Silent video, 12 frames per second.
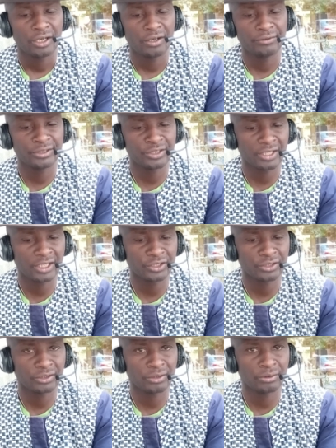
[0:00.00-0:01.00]
of
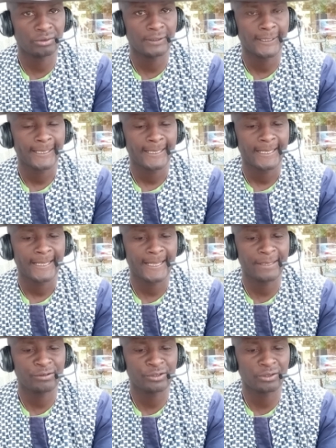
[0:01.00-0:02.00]
international law
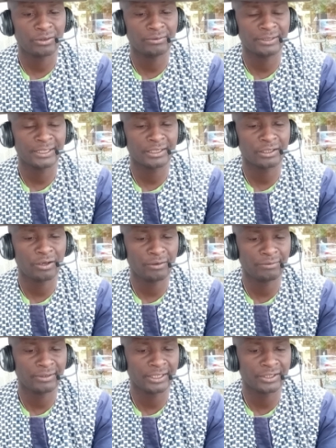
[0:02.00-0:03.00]
in resolving
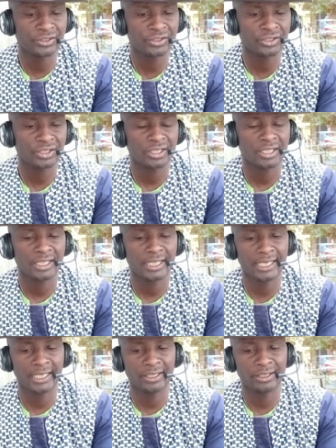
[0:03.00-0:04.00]
conflicts
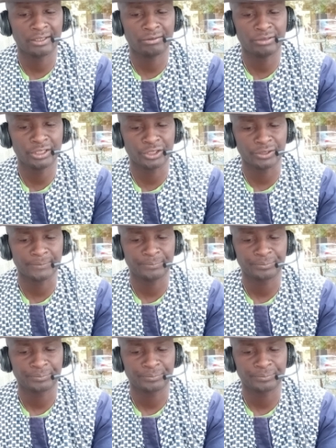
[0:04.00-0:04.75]
in the region.